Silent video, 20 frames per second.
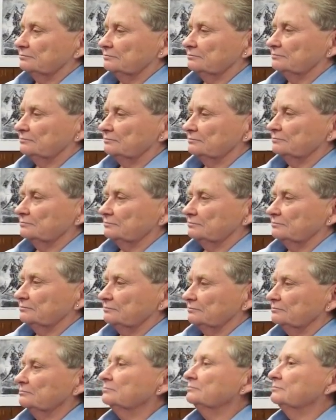
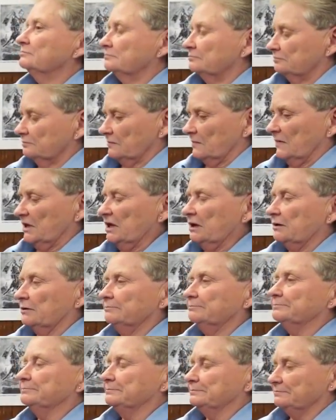
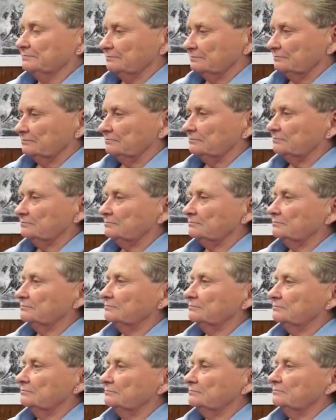
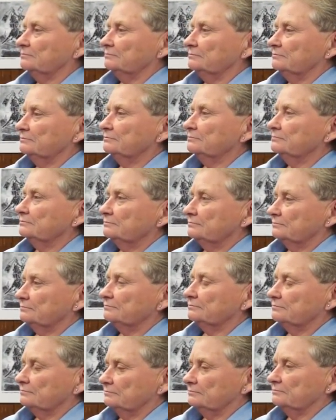
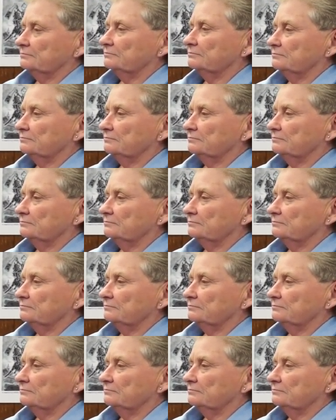This person isn't speaking.